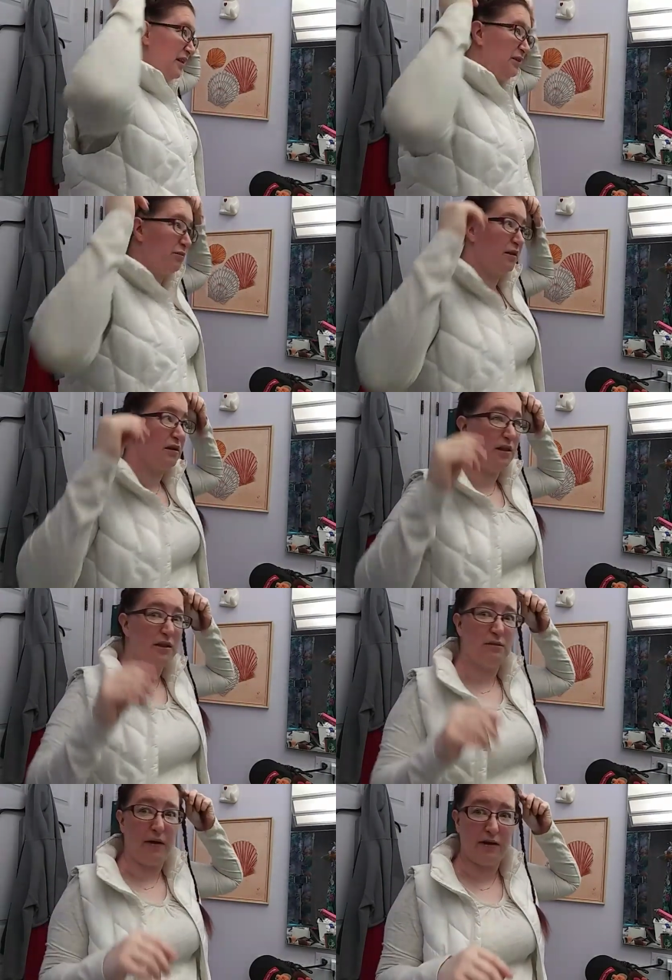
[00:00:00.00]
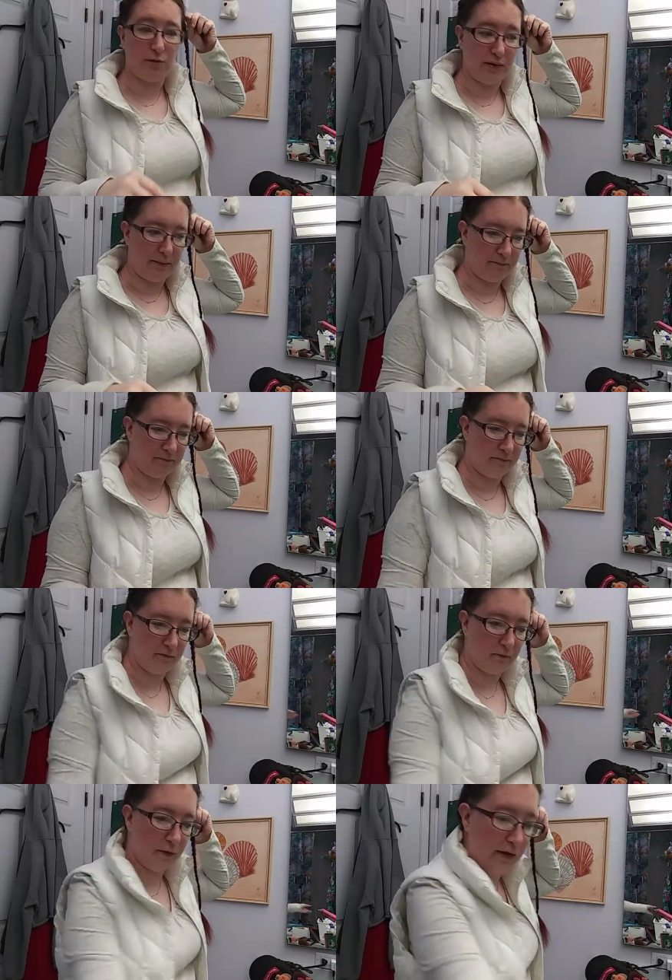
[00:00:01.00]
Guess we're gonna need some hairspray,
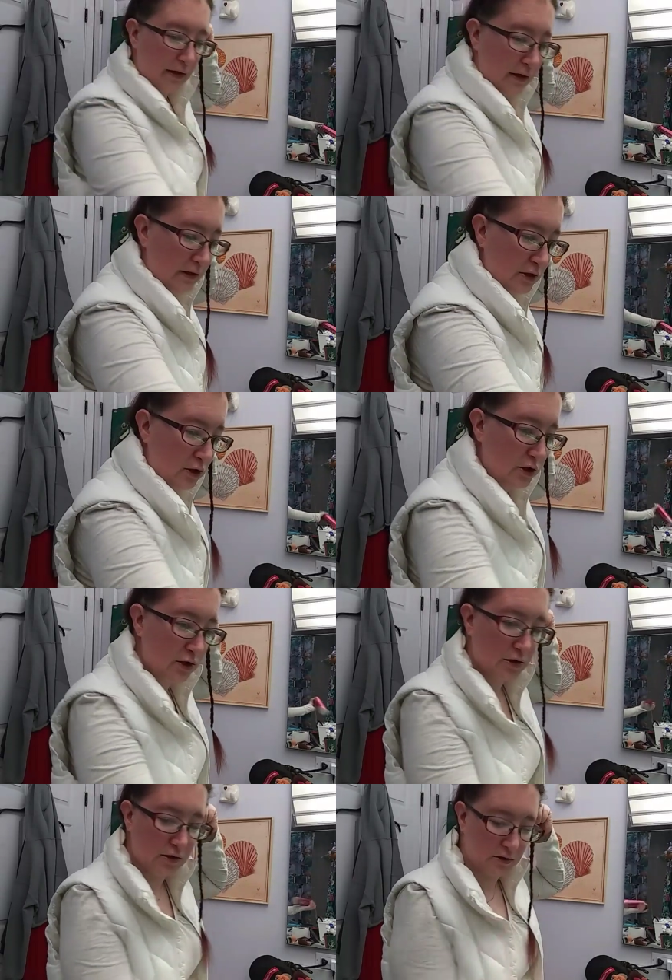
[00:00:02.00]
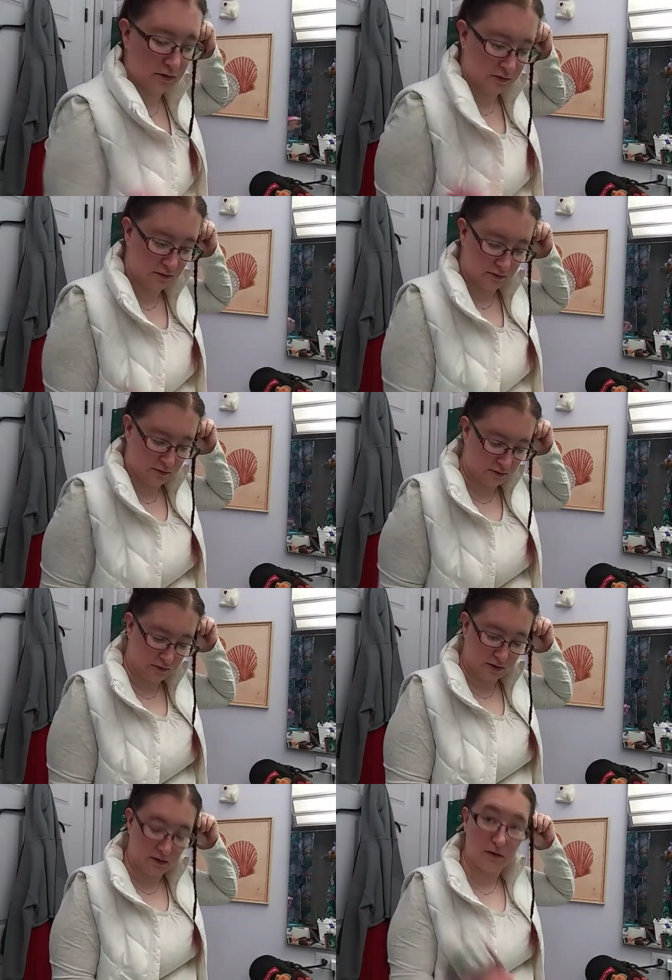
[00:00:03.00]
which
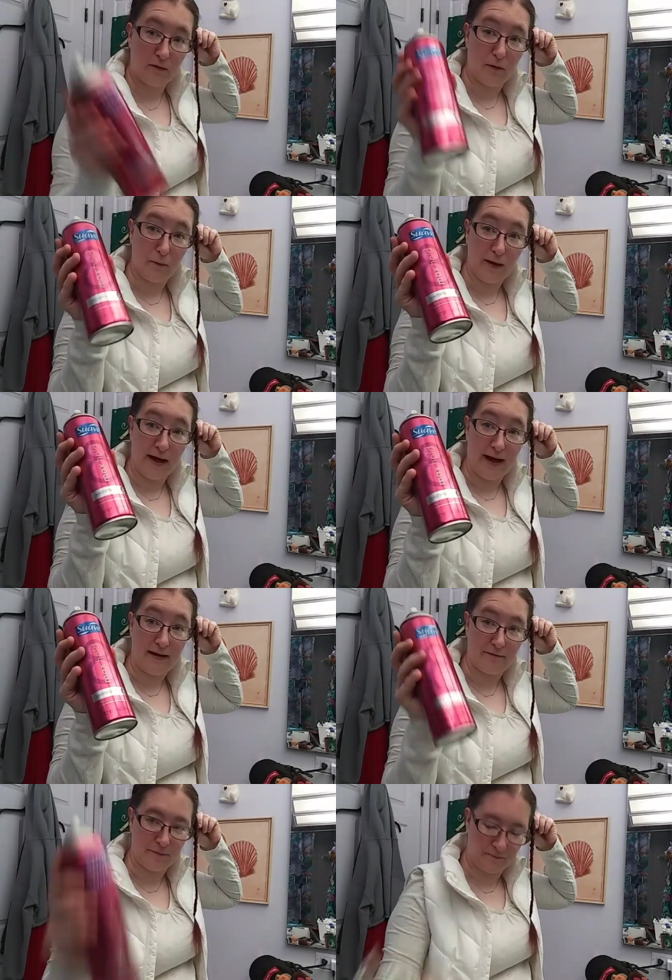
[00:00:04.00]
we have.